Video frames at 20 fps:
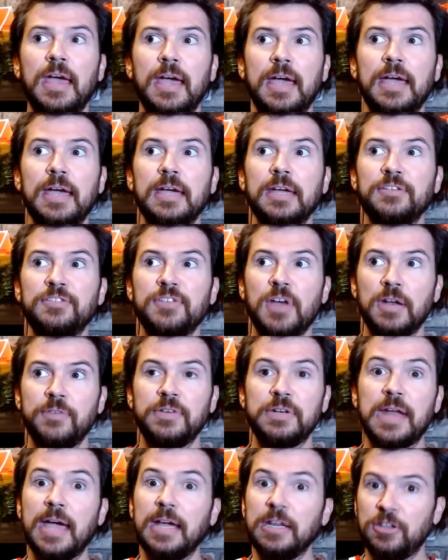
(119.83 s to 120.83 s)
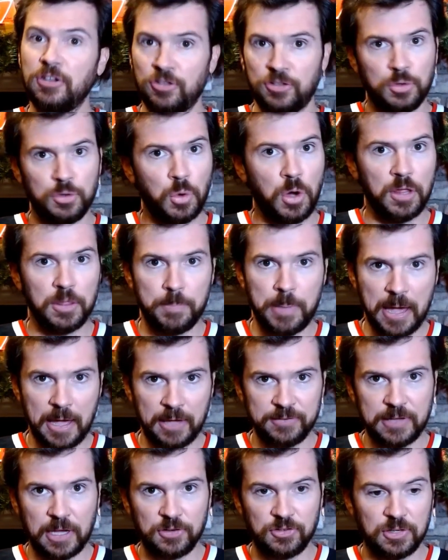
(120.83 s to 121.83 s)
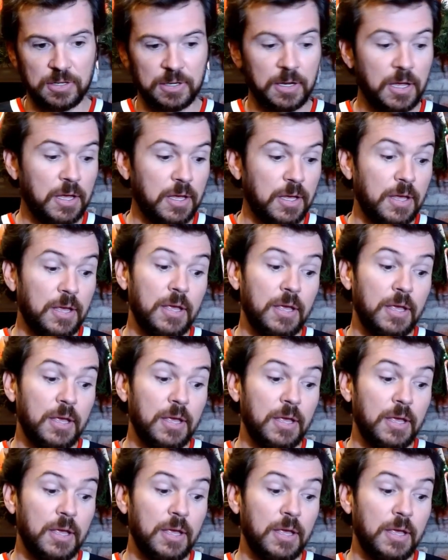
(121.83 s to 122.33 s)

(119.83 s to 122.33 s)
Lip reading: and Zonovan Knight to just do all the pass catching.